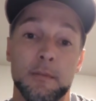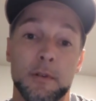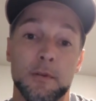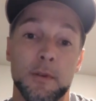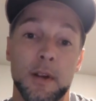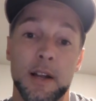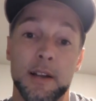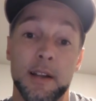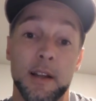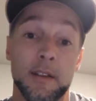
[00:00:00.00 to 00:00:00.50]
but
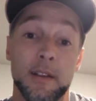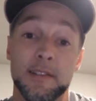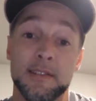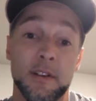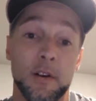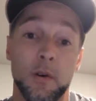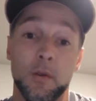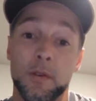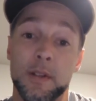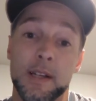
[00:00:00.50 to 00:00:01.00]
right now that's the
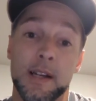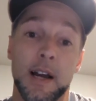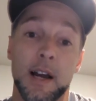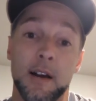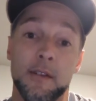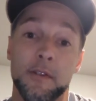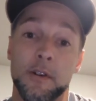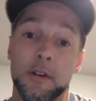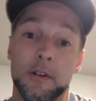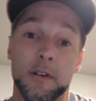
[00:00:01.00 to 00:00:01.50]
only guy
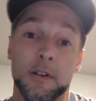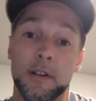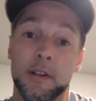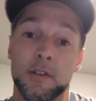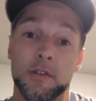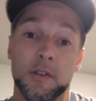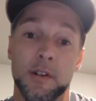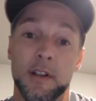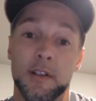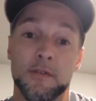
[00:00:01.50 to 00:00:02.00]
I've heard at
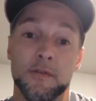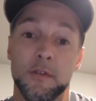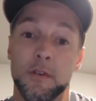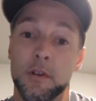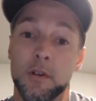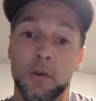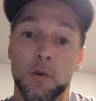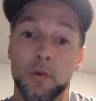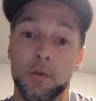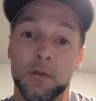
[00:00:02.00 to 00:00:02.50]
transfer
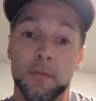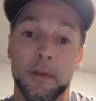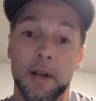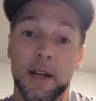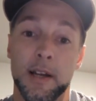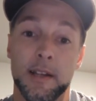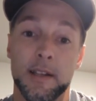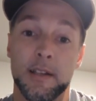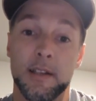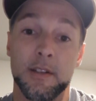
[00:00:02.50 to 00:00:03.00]
at
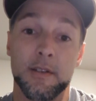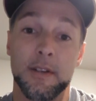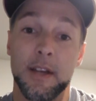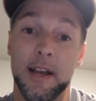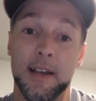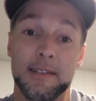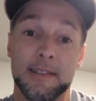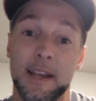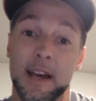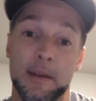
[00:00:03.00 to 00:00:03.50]
quarterback, and you
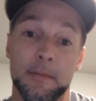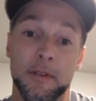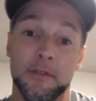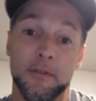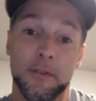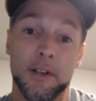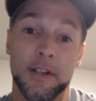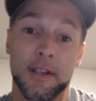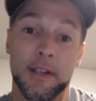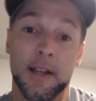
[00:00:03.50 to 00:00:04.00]
guys got to be
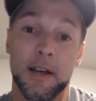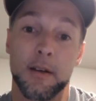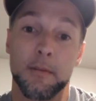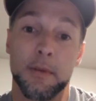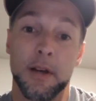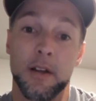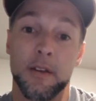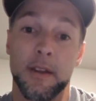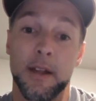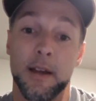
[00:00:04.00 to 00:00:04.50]
freaking out
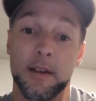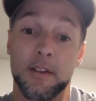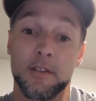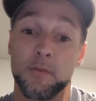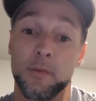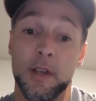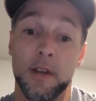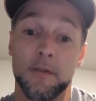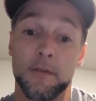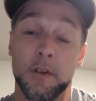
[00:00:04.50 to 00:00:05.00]
about that because
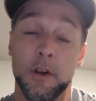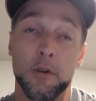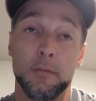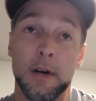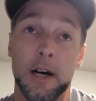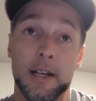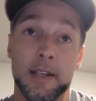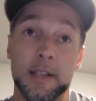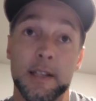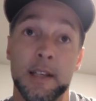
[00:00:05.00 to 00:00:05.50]
we have
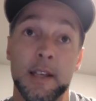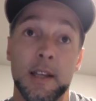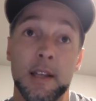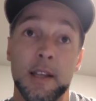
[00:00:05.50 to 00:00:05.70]
nobody.